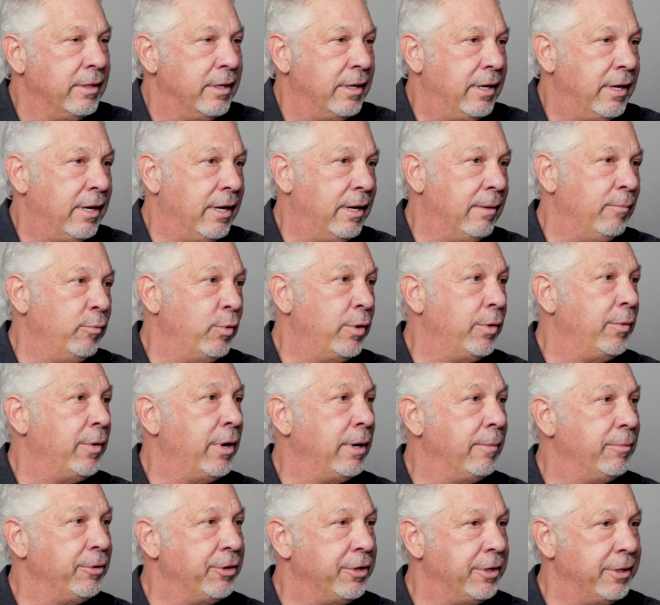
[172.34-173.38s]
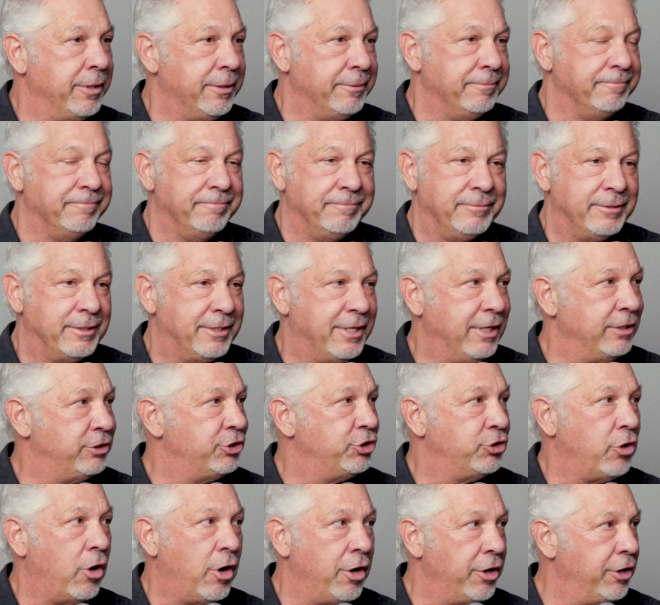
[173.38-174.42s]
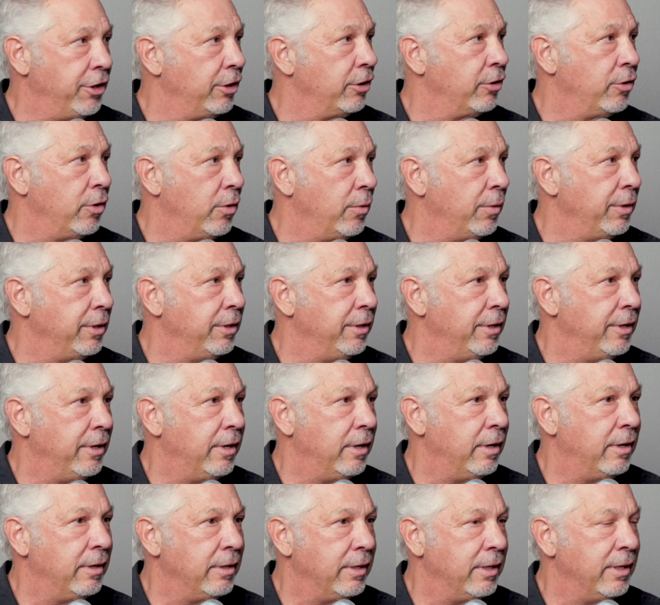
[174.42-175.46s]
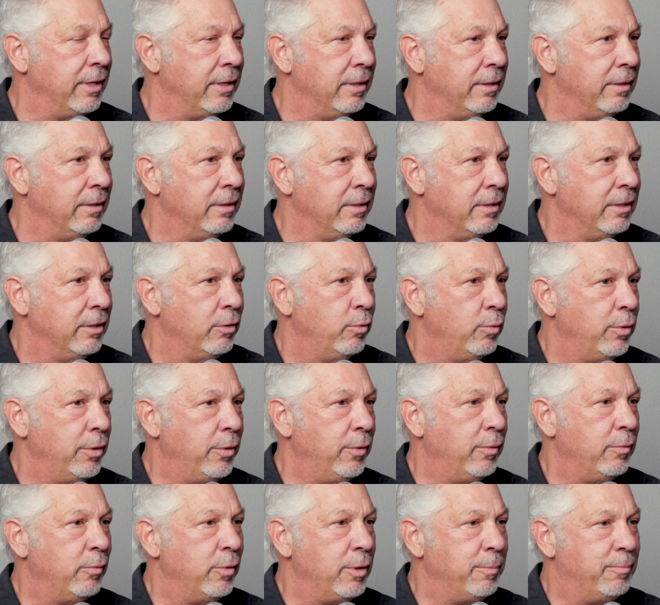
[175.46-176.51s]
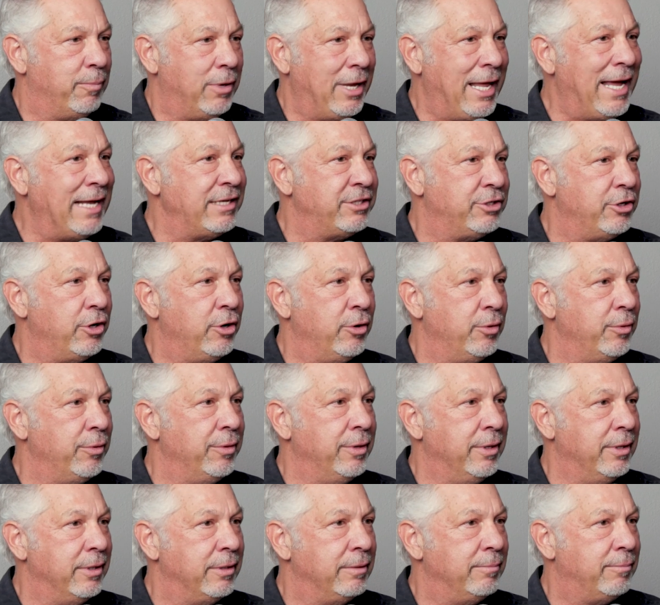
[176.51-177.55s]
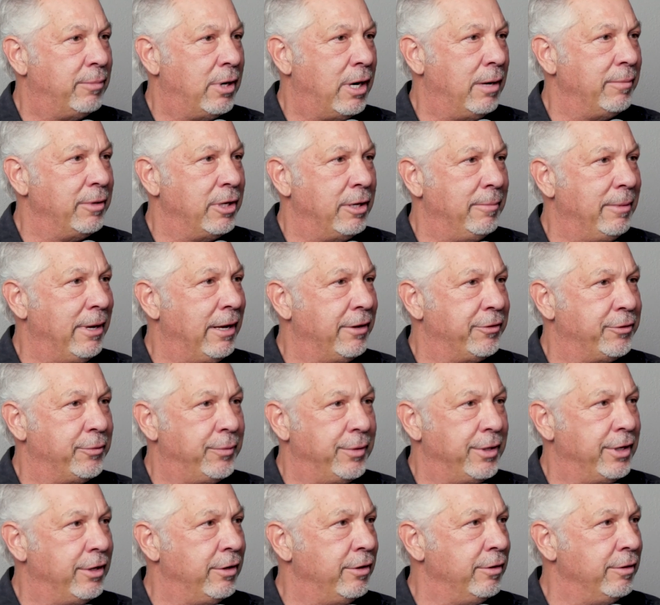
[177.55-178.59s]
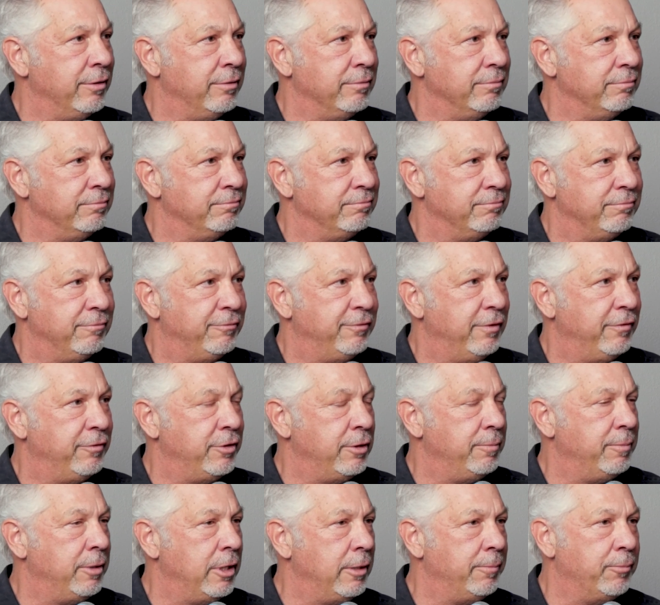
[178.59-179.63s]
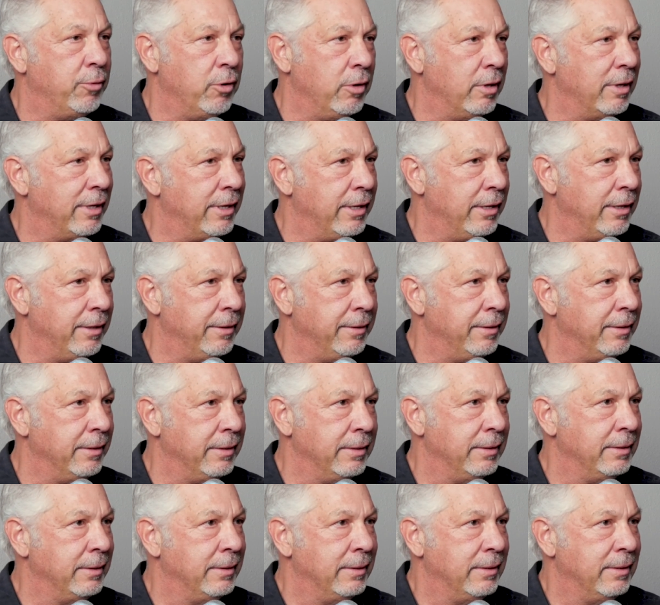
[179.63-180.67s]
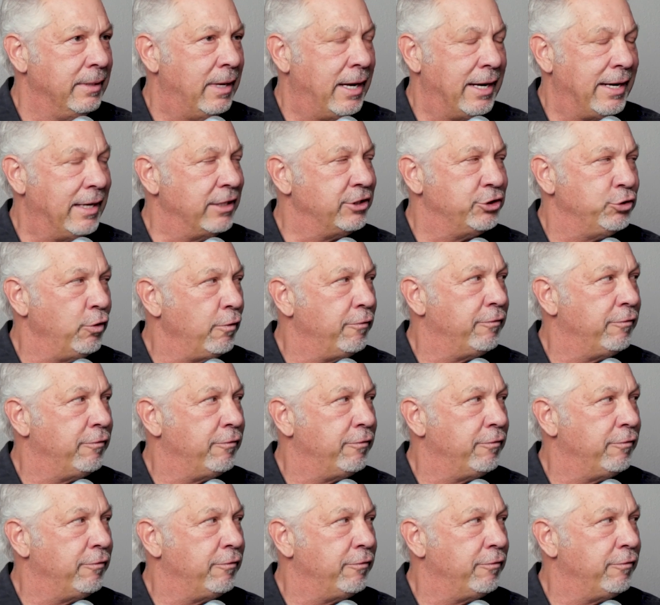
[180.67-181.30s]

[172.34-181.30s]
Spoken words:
we were able to get started and growing there, and we plateaued probably at about 350 people. And I got so